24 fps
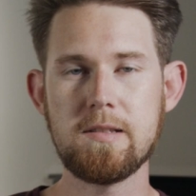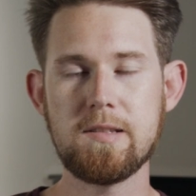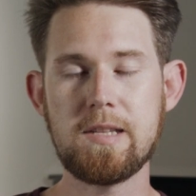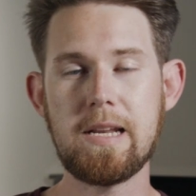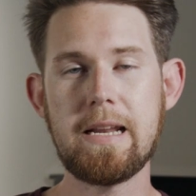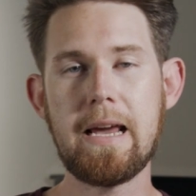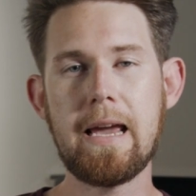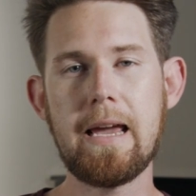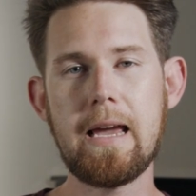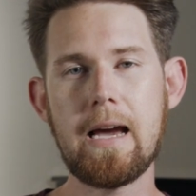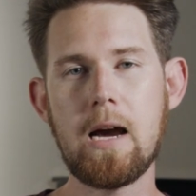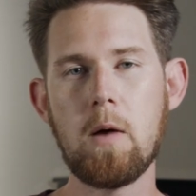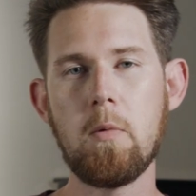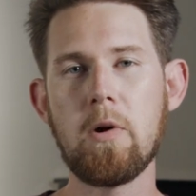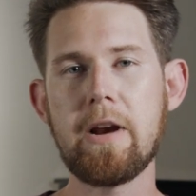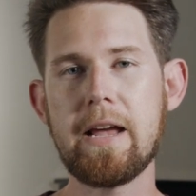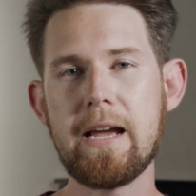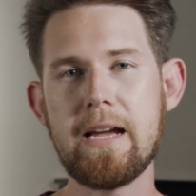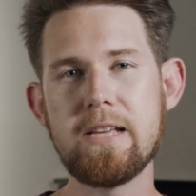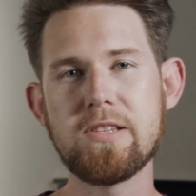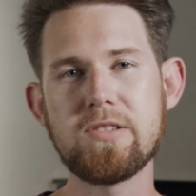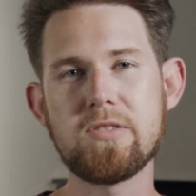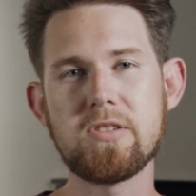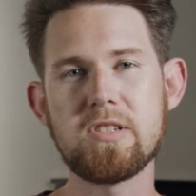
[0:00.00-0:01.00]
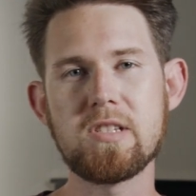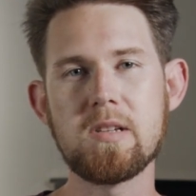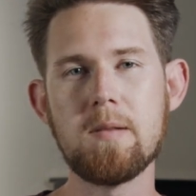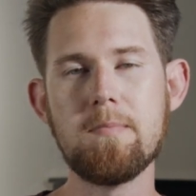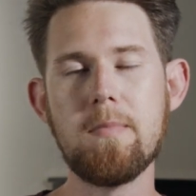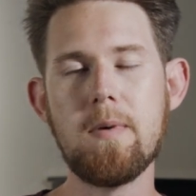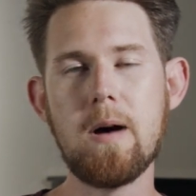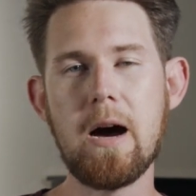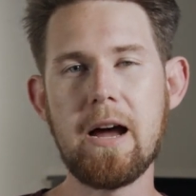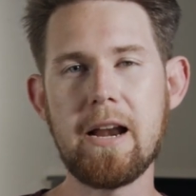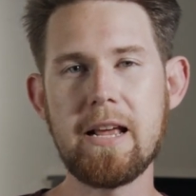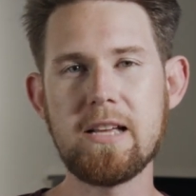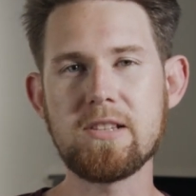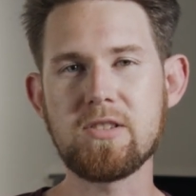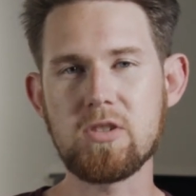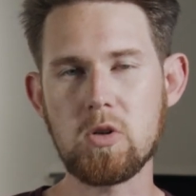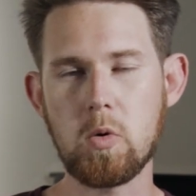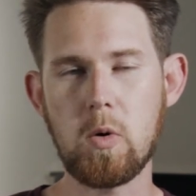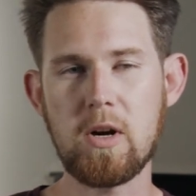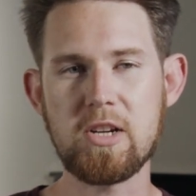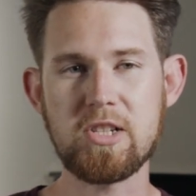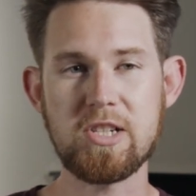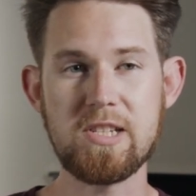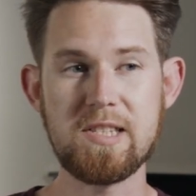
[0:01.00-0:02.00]
Today I want to answer some unanswered
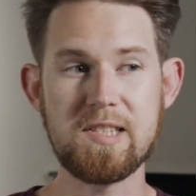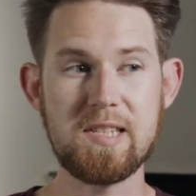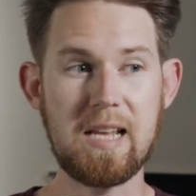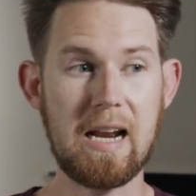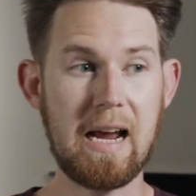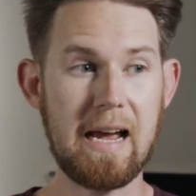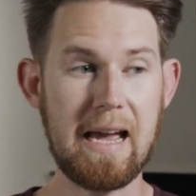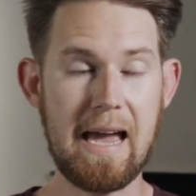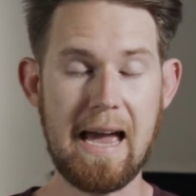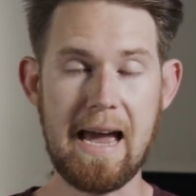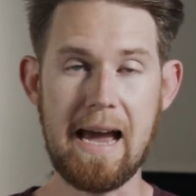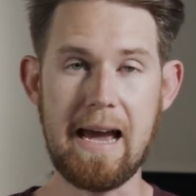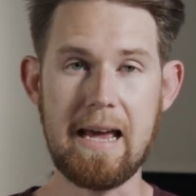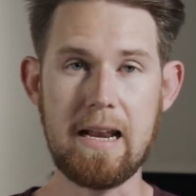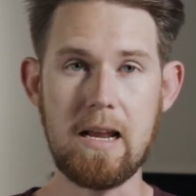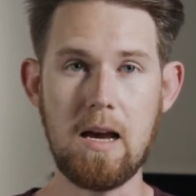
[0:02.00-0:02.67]
questions that I had